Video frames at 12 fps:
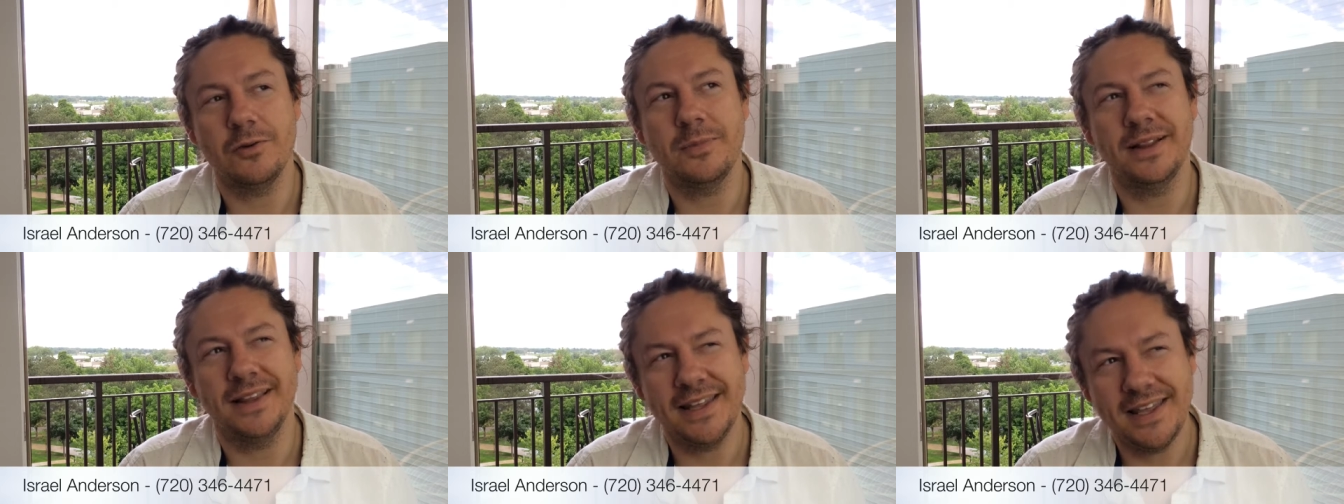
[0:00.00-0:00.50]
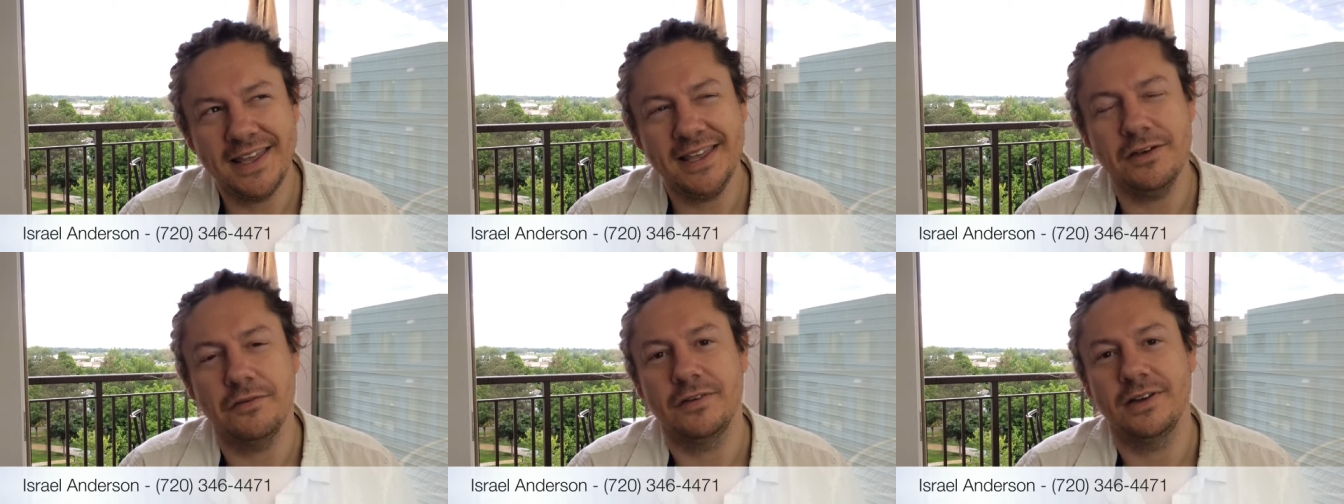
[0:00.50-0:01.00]
you
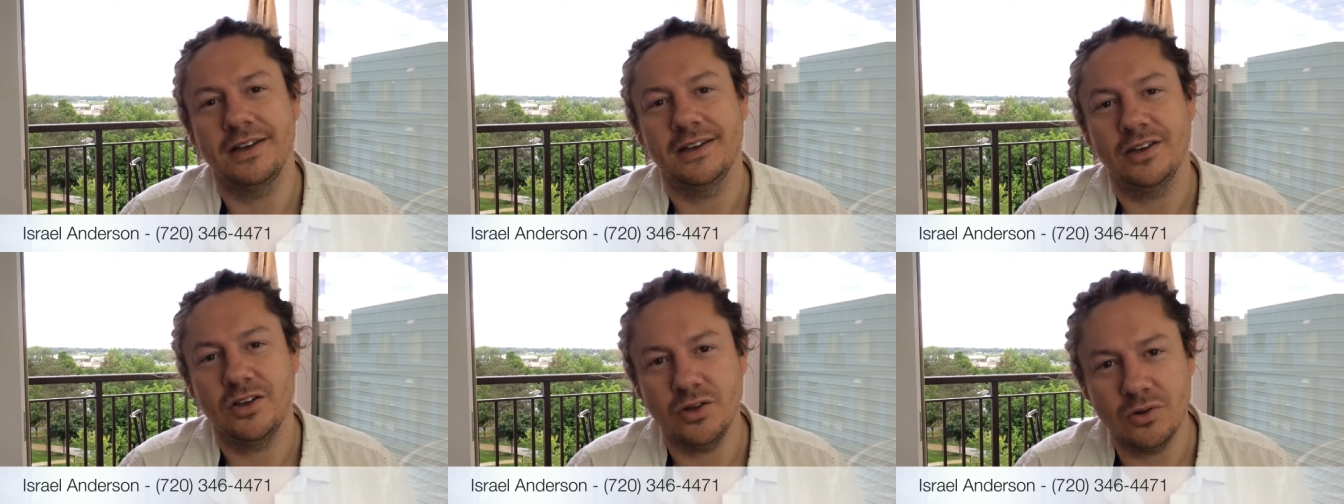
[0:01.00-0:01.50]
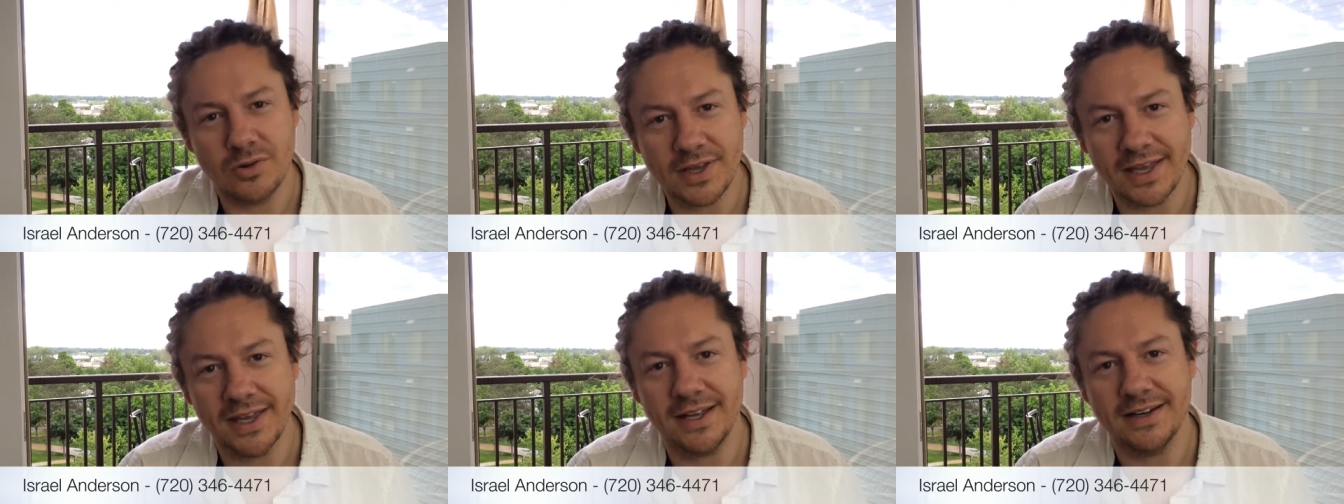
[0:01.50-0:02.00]
believe you
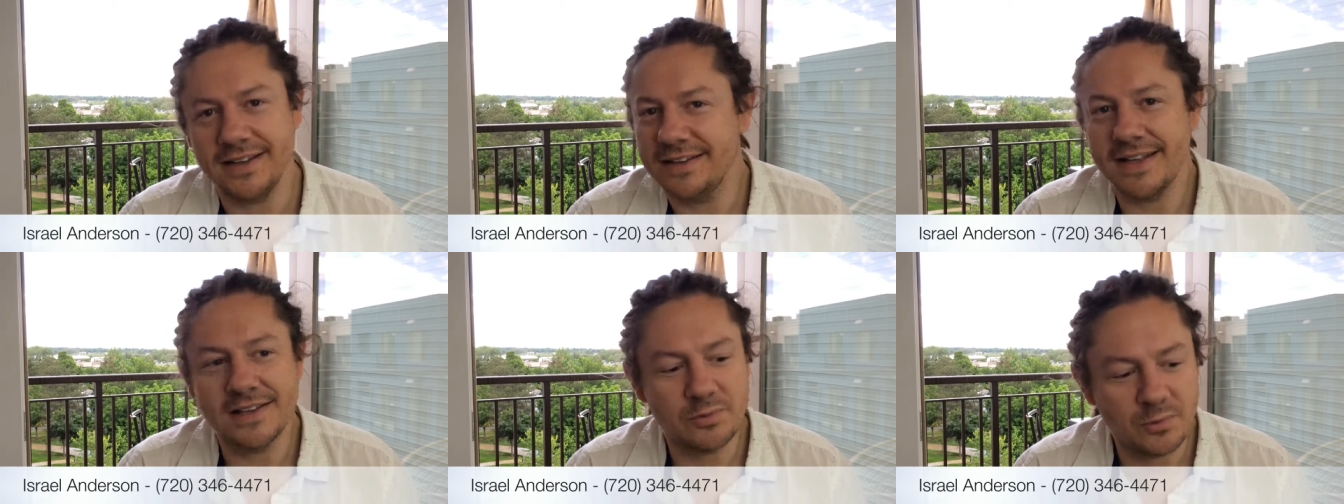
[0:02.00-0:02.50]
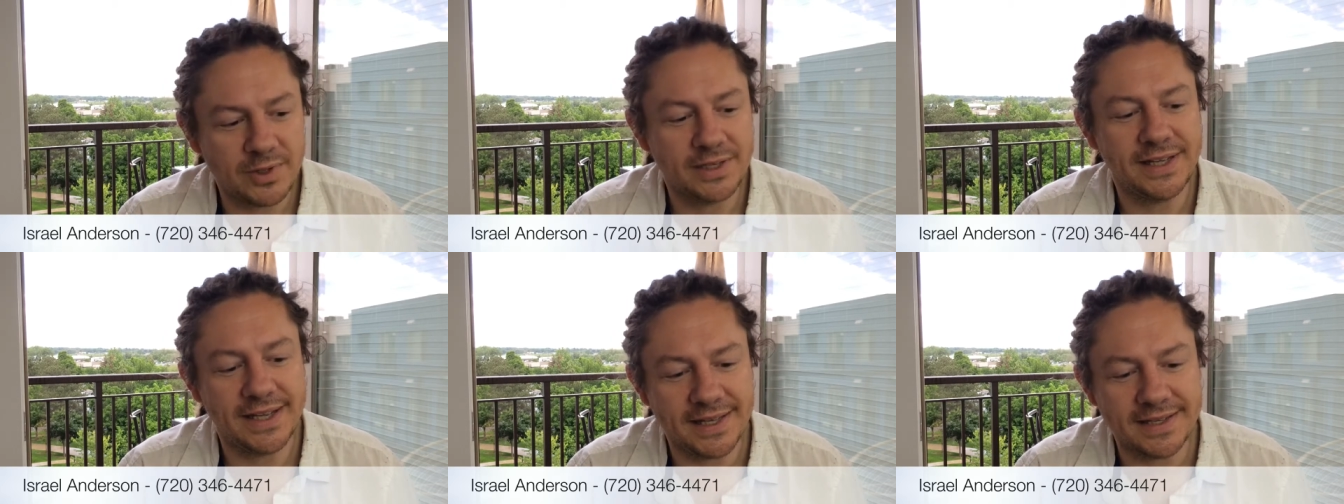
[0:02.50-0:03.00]
can, and that
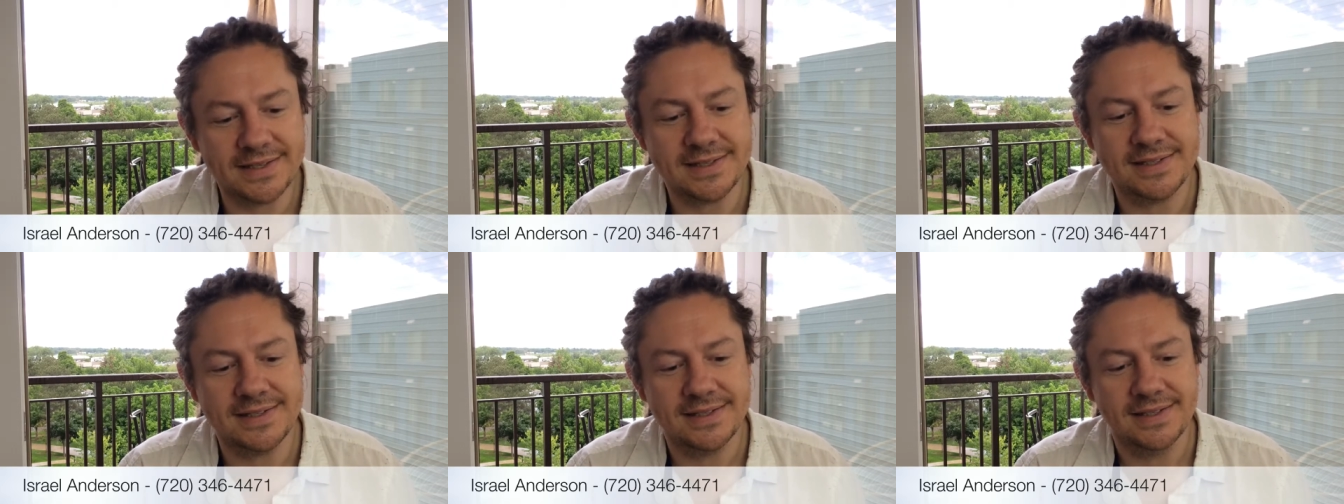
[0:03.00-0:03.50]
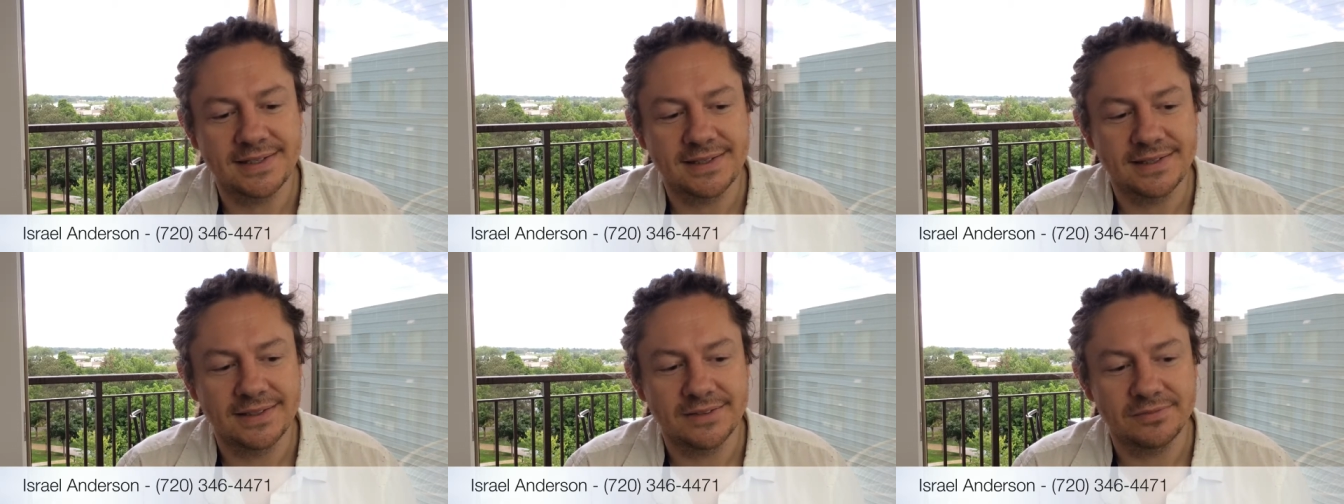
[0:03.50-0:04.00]
really is
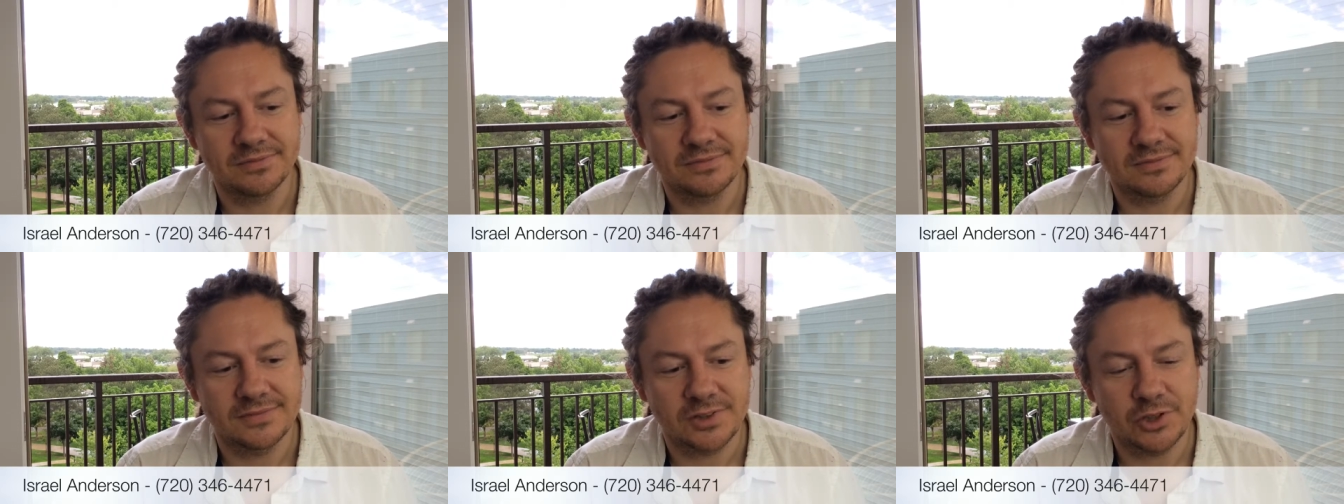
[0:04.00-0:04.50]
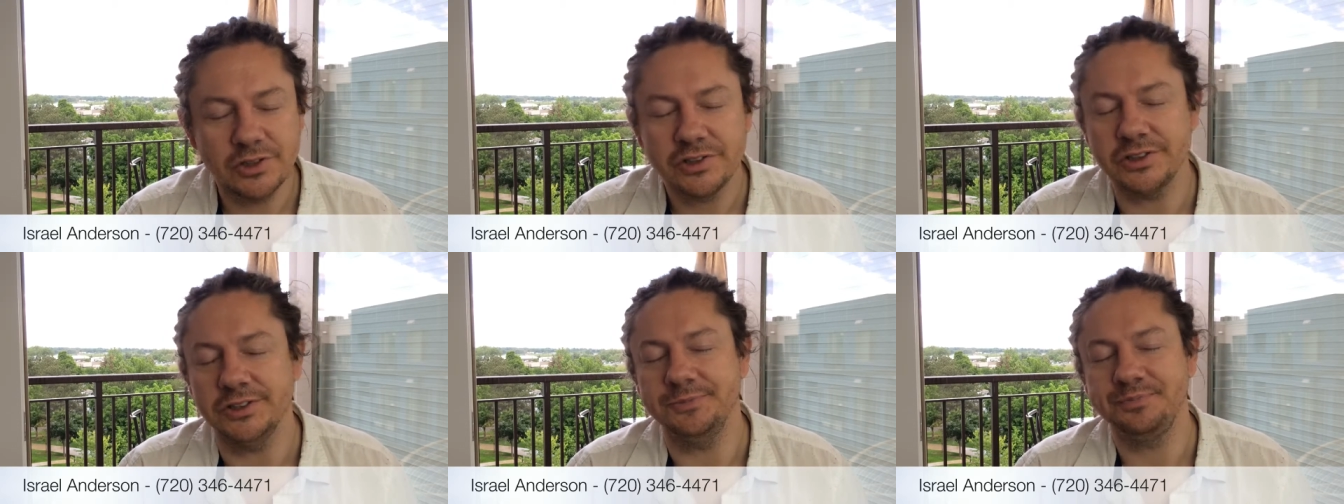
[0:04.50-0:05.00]

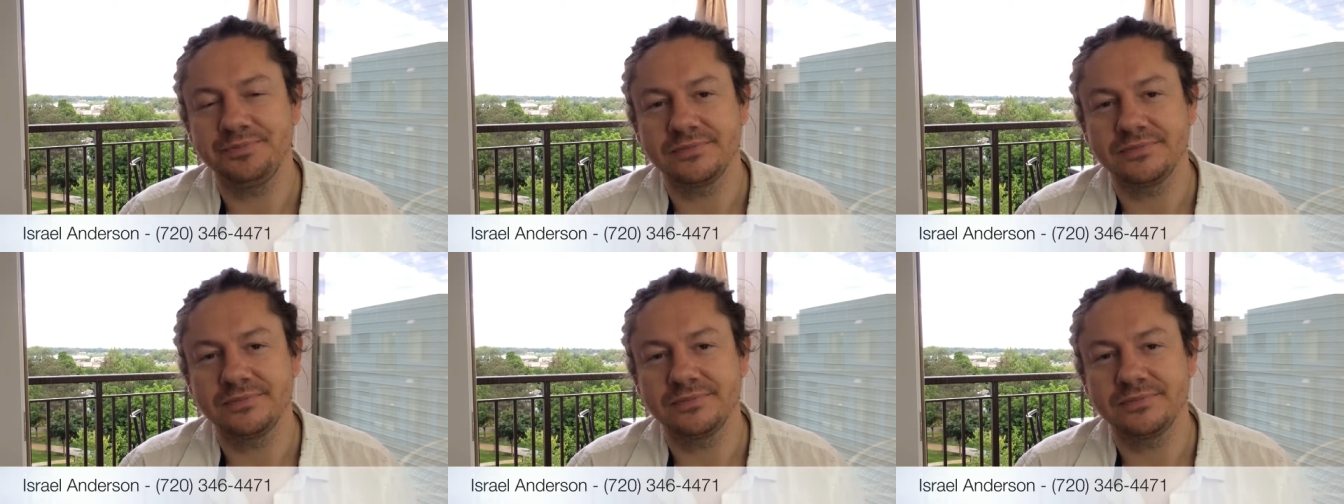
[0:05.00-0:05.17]
crucial.